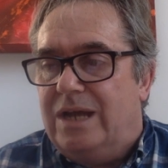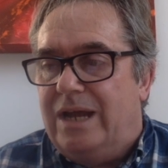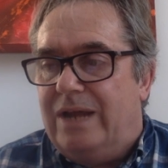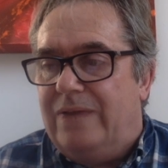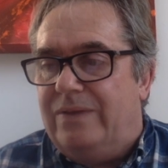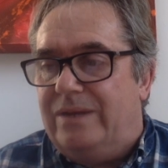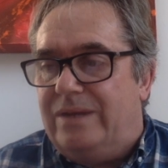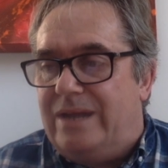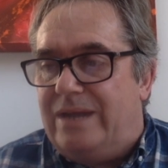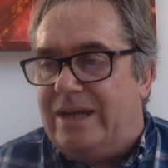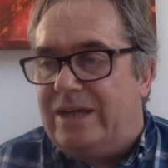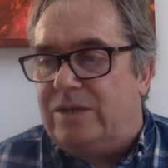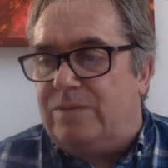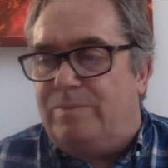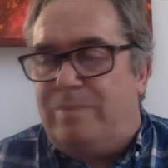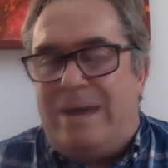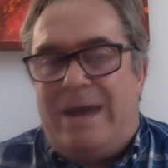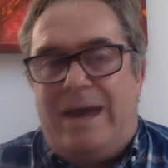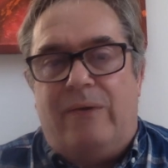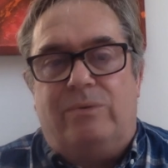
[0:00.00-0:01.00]
And the
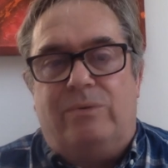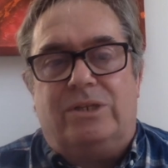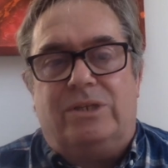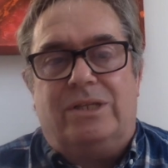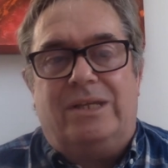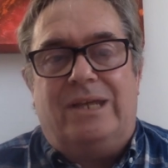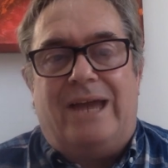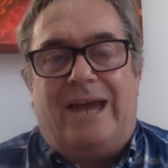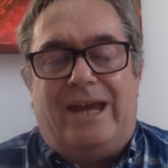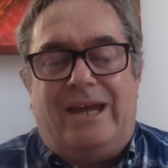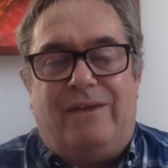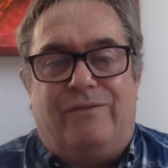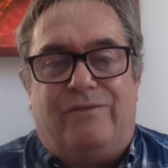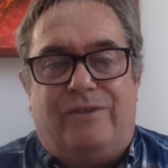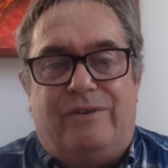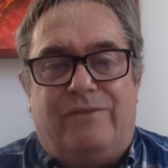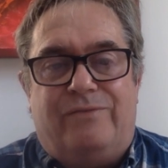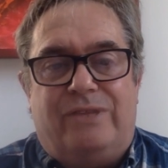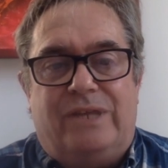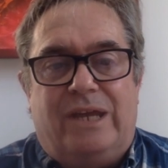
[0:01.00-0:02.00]
next bet was in the
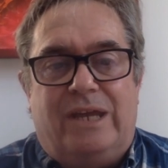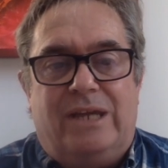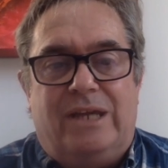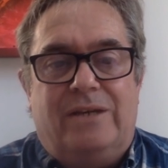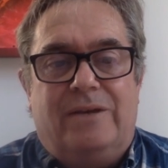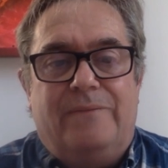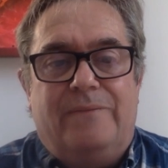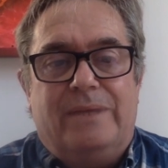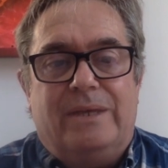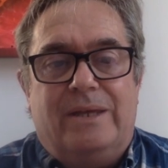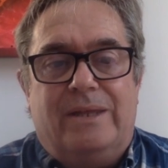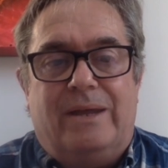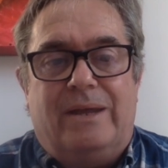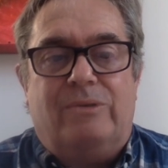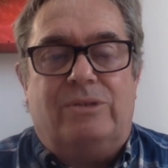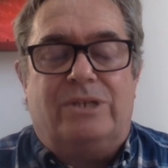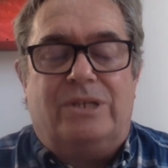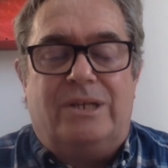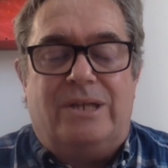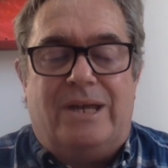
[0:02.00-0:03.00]
8.15, and that
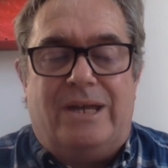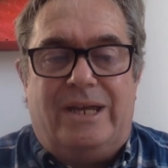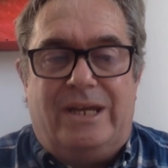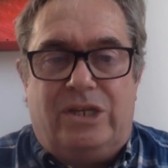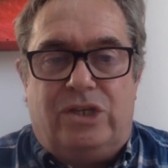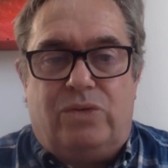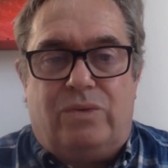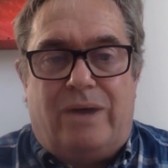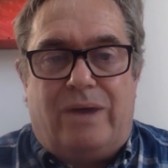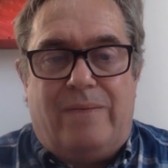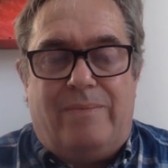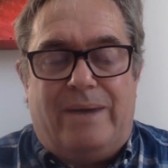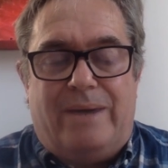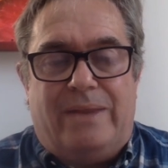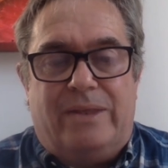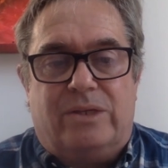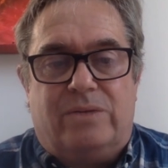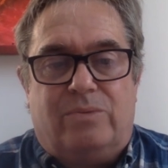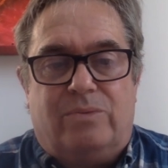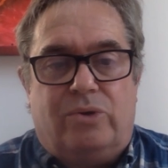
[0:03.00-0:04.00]
was an each-way
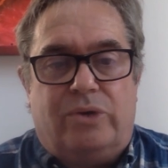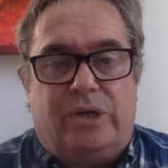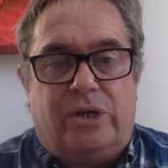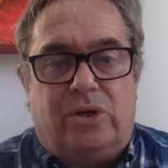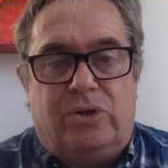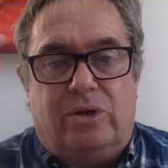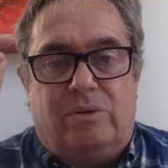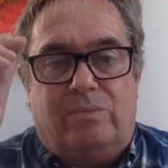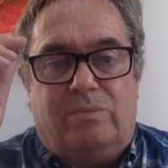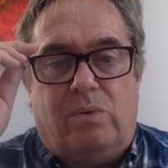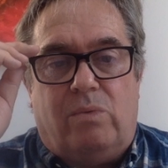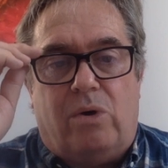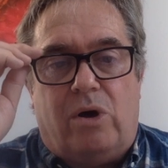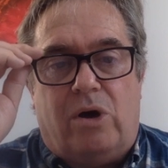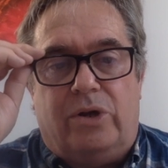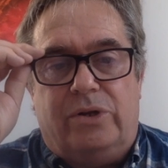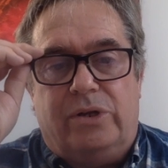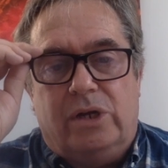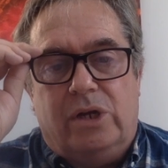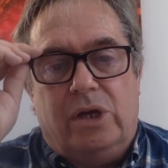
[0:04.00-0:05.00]
bet this morning on number
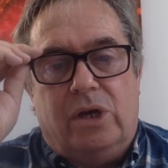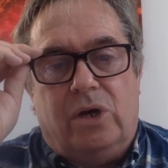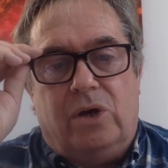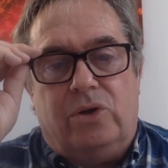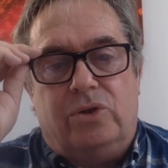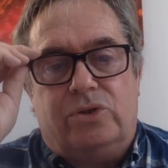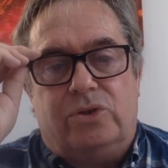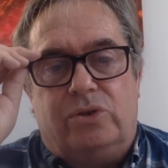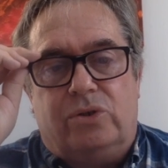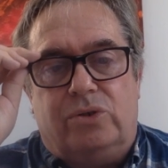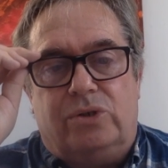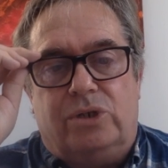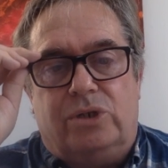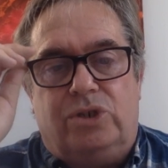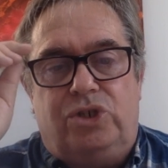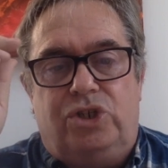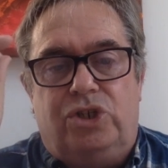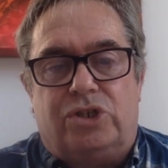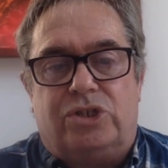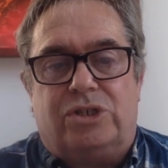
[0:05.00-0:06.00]
1, a horse
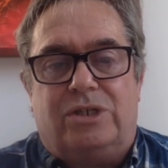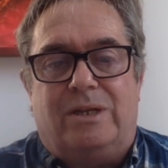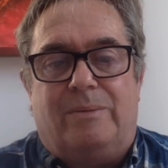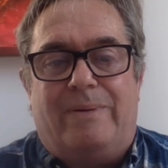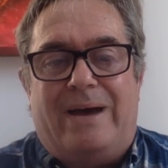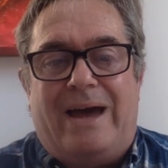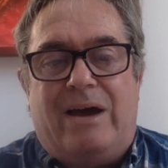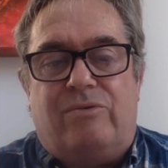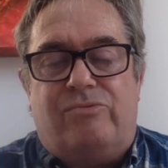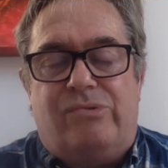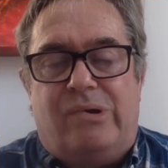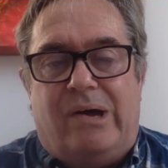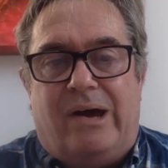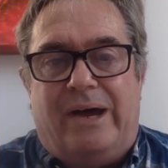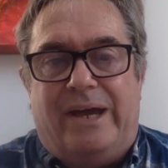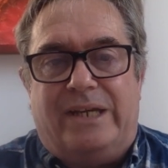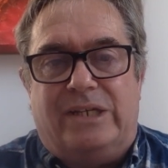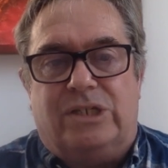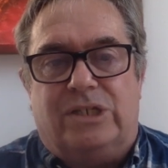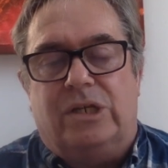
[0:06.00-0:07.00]
called Just About
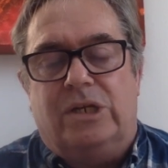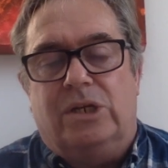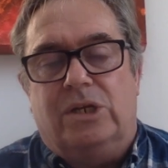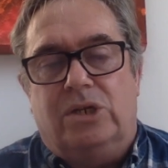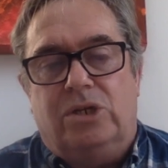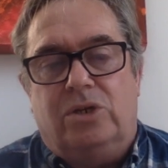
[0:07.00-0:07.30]
Right.